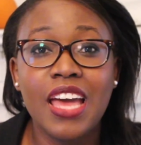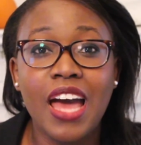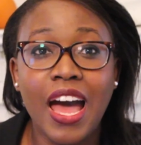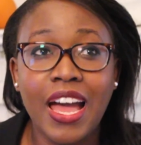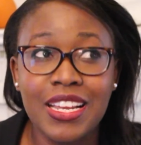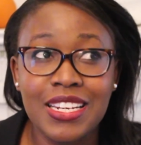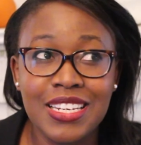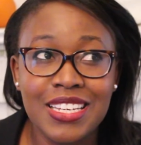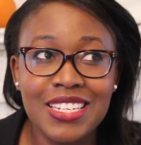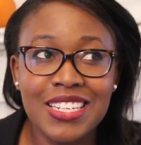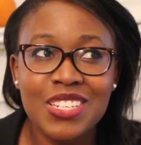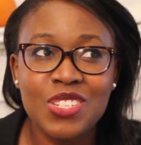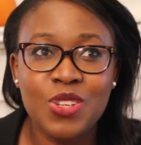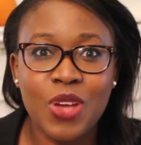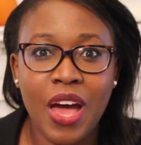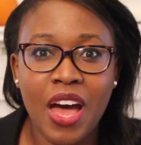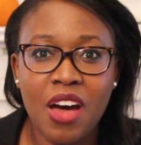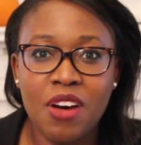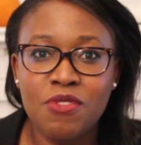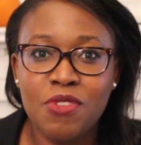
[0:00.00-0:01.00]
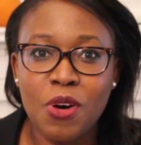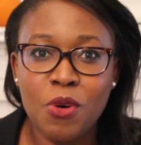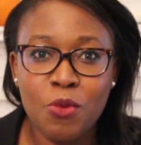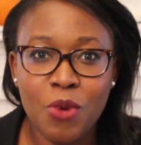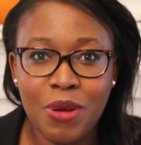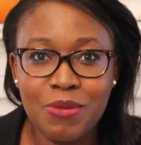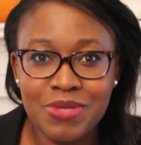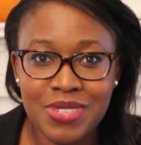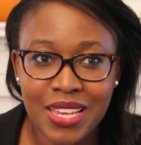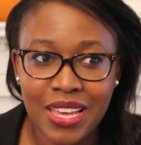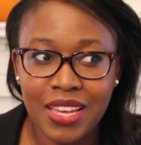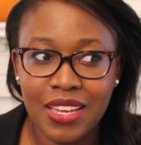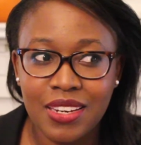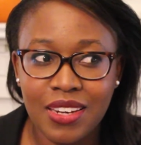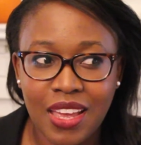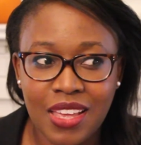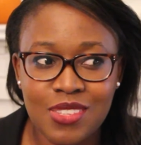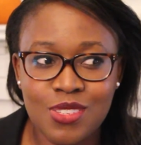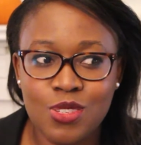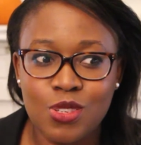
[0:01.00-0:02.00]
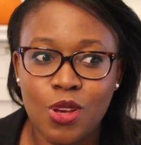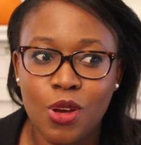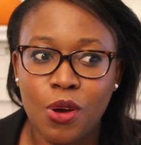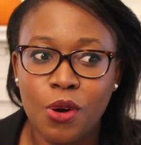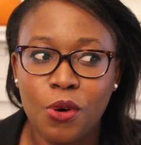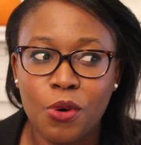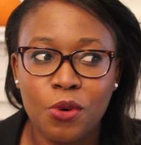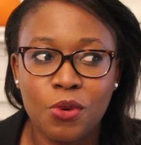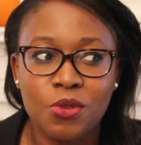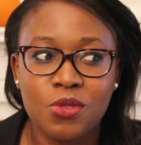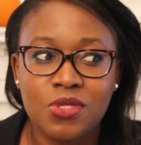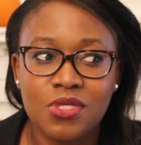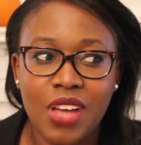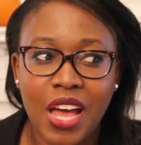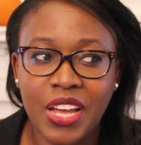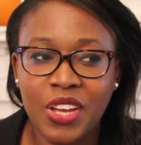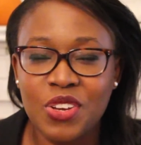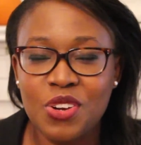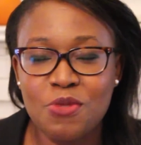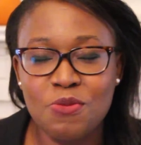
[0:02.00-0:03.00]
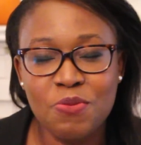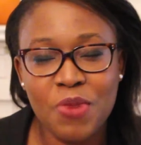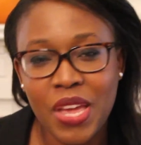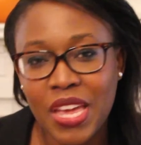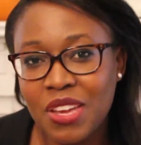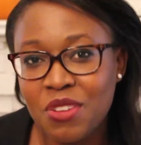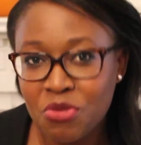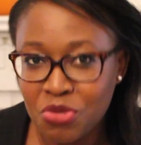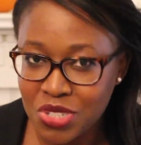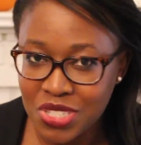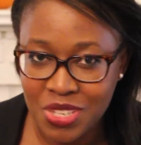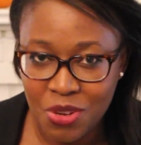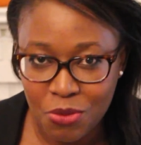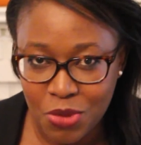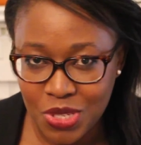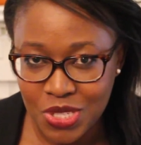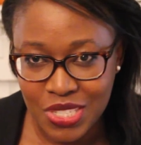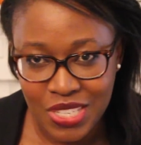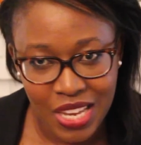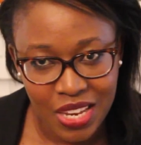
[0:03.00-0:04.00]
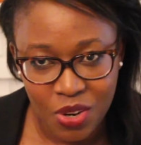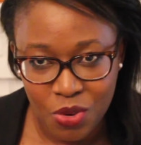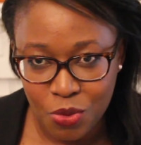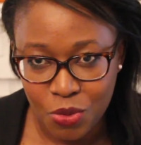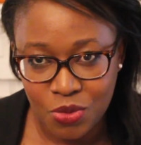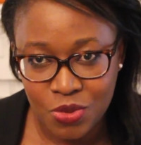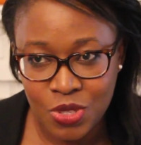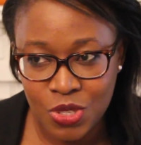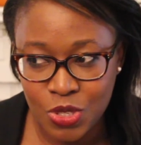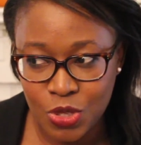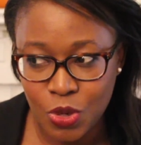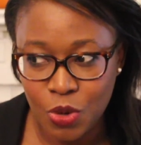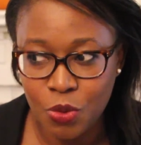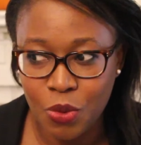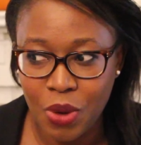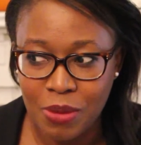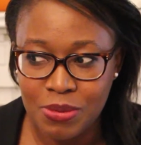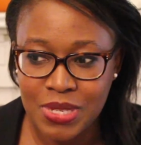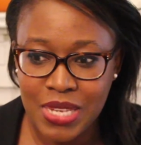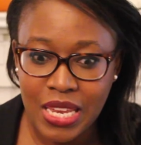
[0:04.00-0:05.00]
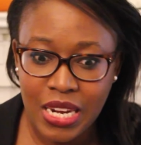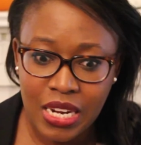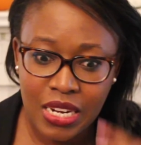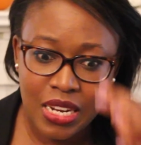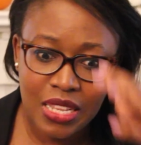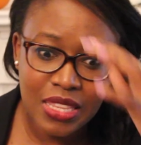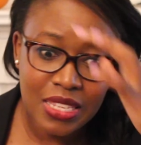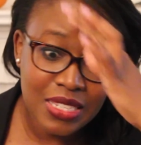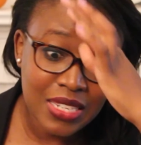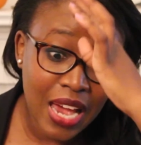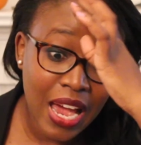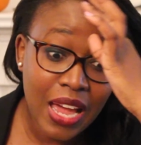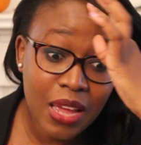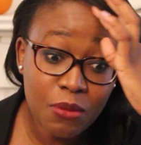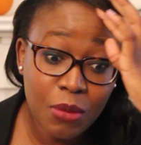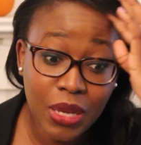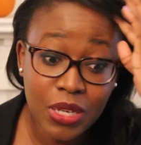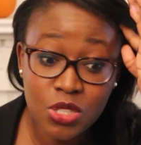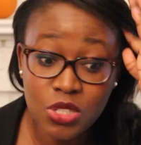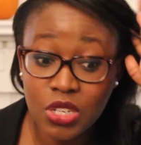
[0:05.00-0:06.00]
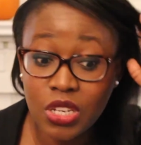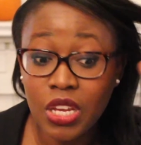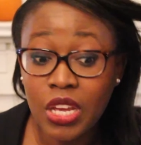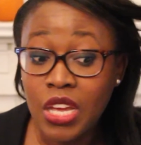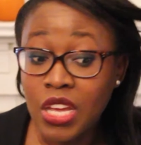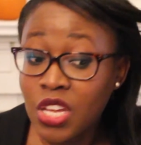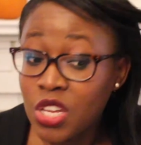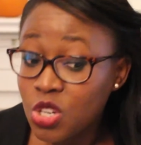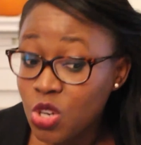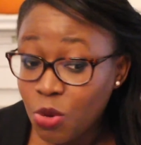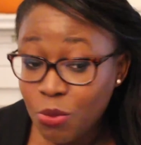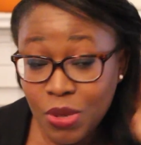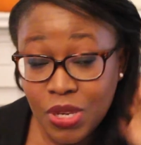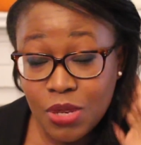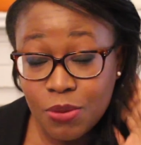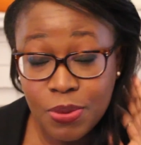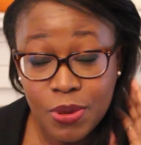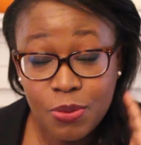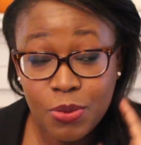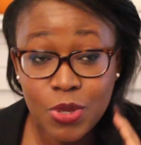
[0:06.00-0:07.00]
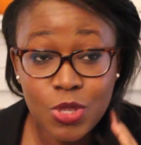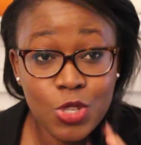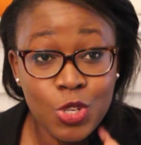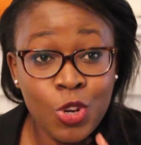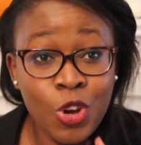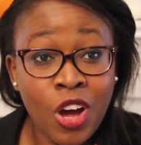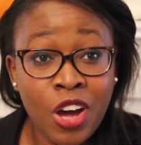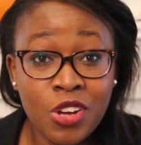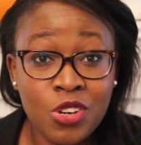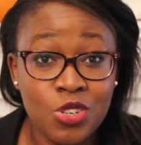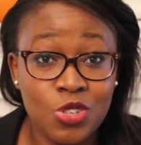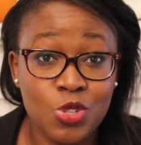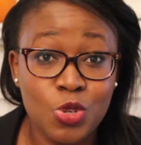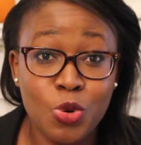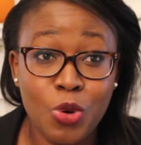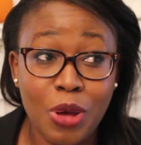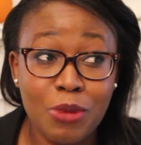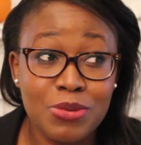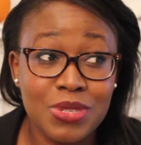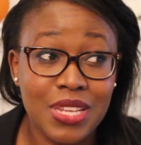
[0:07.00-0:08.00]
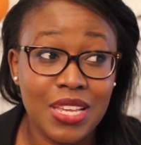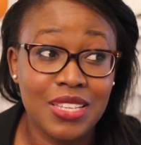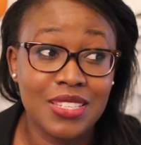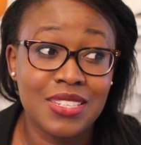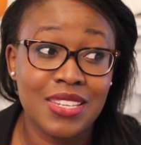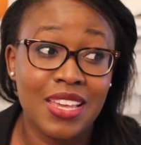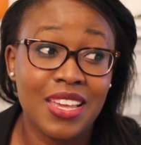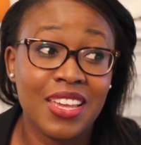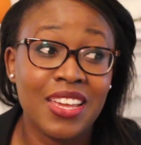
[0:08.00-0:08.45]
I needed to have a website. And so I couldn't pay for someone to do a website. And at the time, actually, not many people knew how to do websites,